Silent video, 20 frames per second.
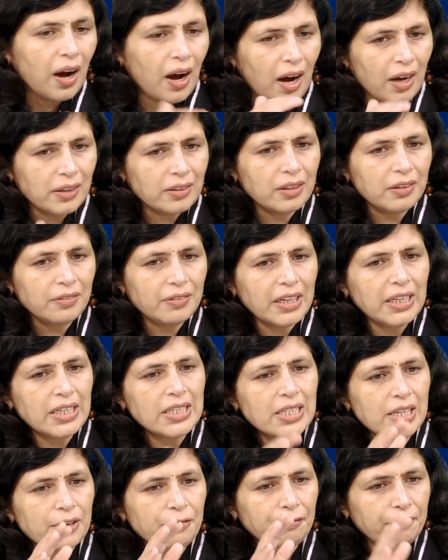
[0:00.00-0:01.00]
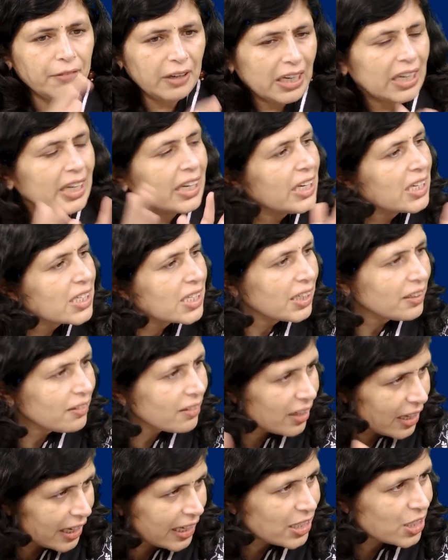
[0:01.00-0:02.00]
Otherwise, if weakness and
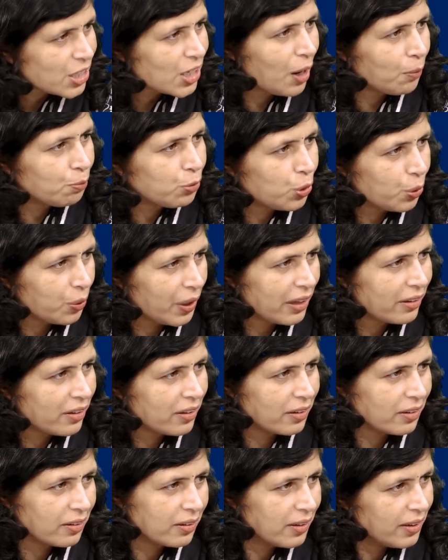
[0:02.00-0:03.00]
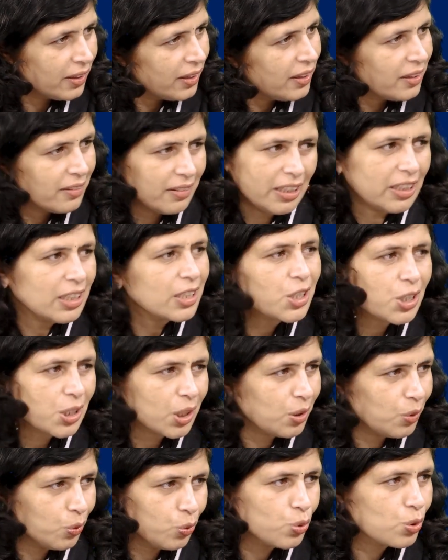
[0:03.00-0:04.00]
threats come together, then it's
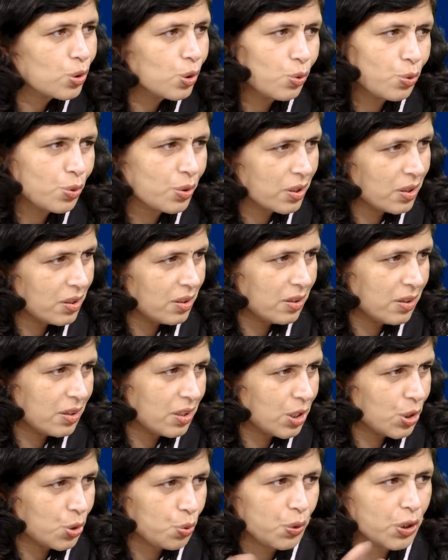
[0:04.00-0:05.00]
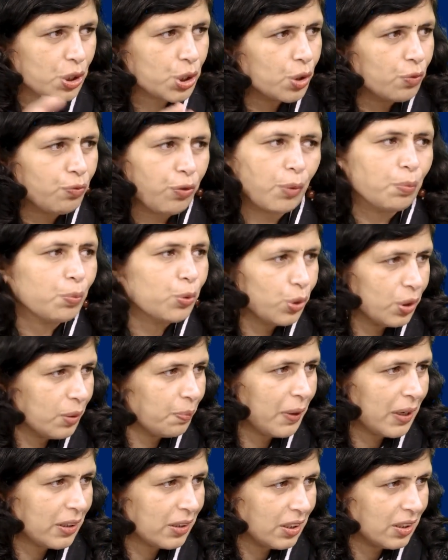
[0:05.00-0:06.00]
a lose-lose situation for both the
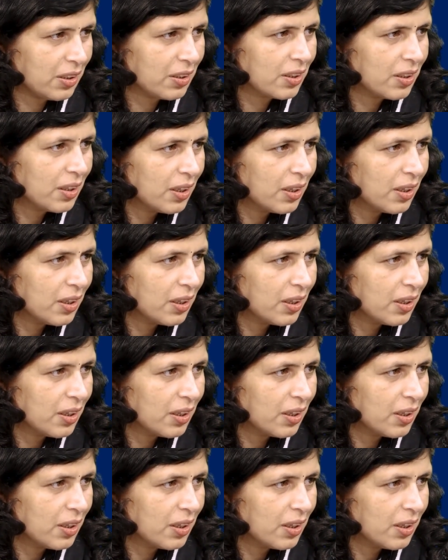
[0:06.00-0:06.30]
parties.